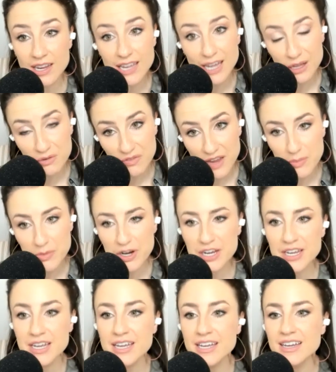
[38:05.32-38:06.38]
again,
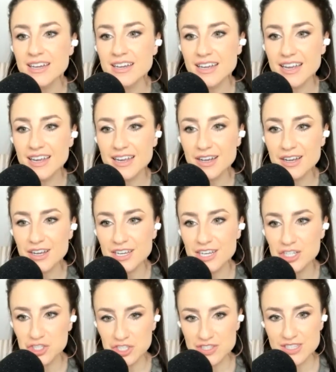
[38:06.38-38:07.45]
fabric, a
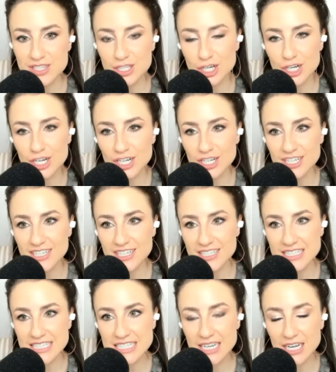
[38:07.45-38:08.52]
kitchen skirt
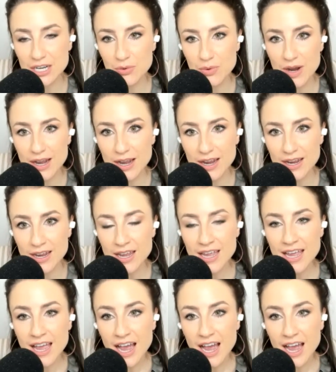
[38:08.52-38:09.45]
DIY.